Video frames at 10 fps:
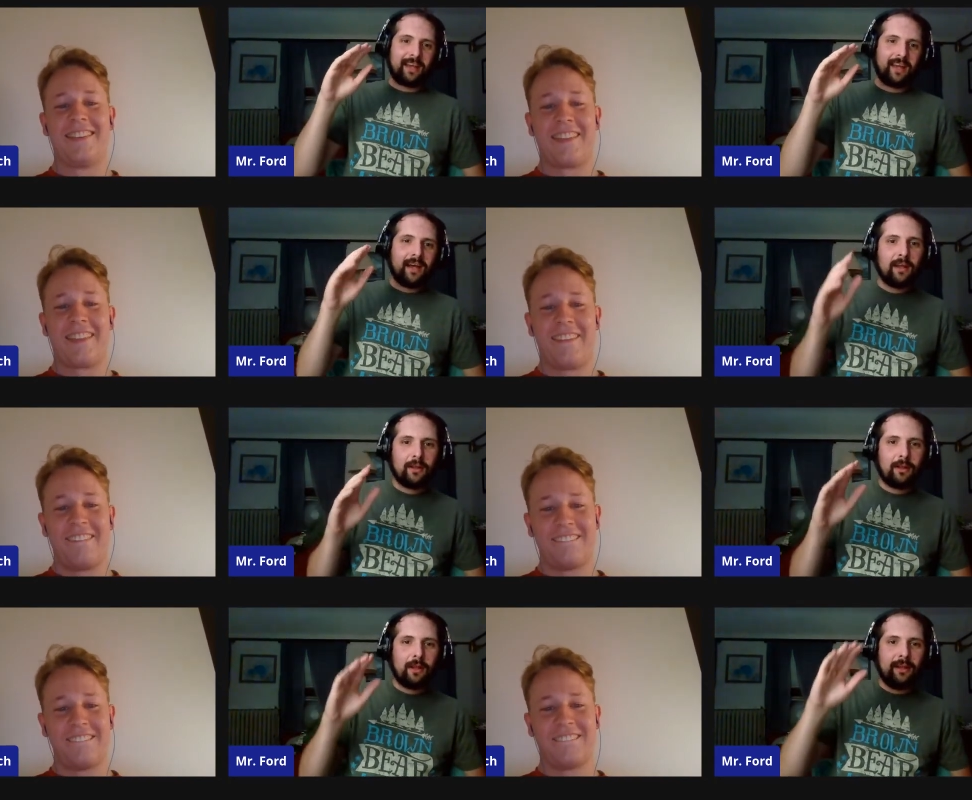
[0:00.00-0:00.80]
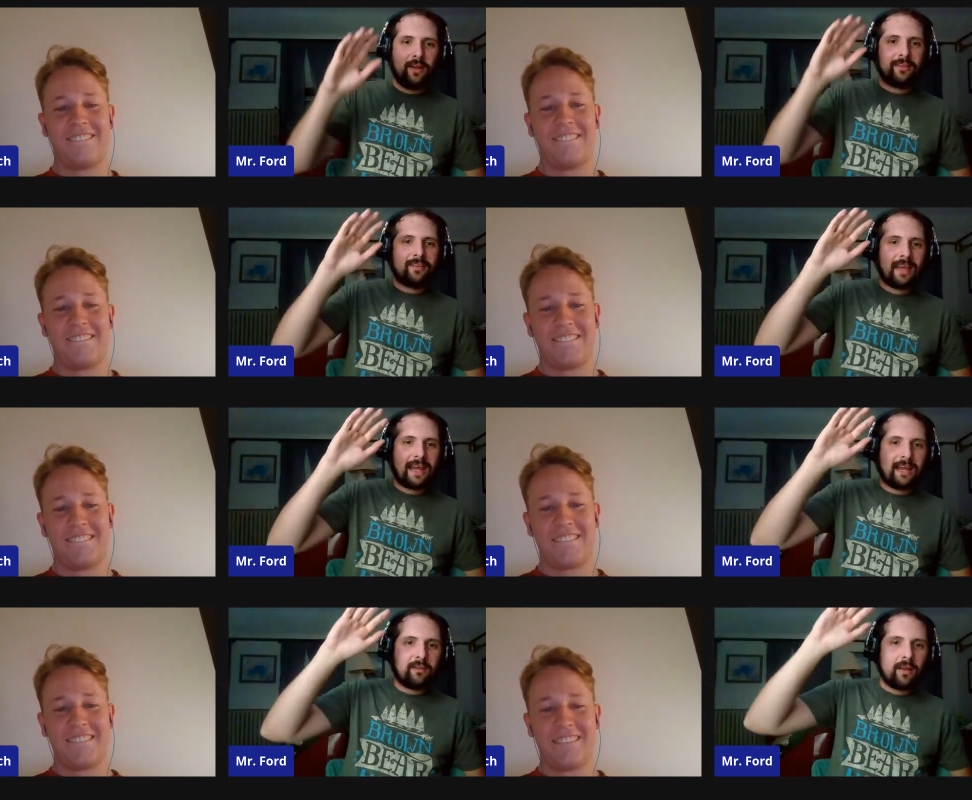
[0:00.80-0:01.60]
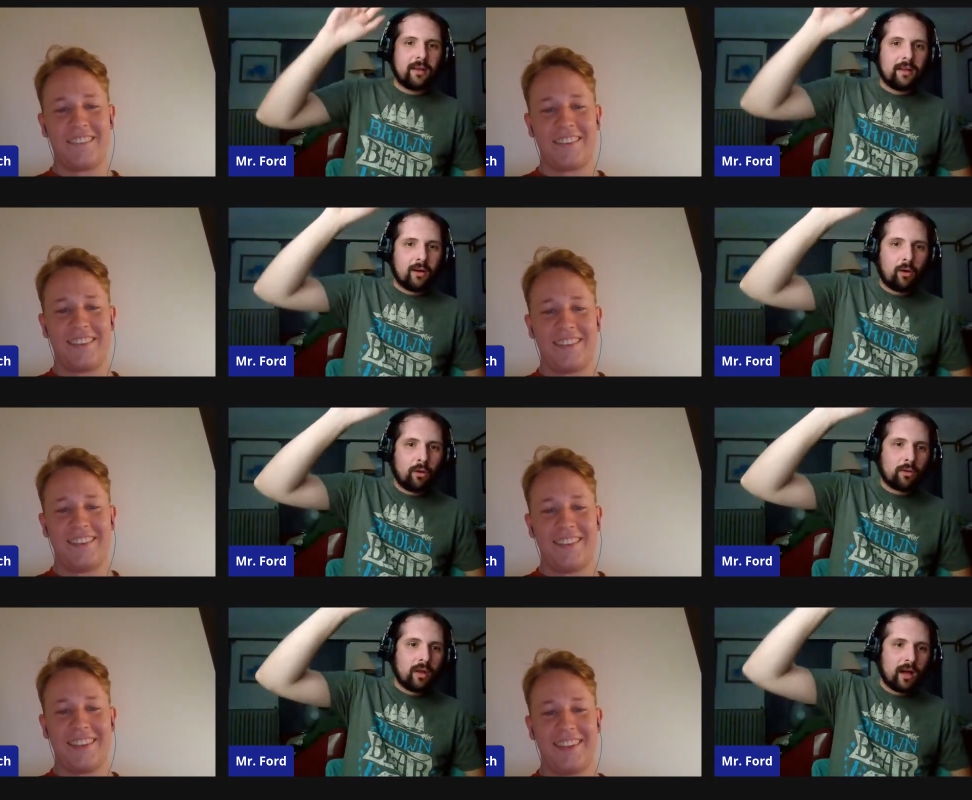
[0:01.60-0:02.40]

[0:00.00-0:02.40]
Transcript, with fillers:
Speaker 1: he does his hands hold up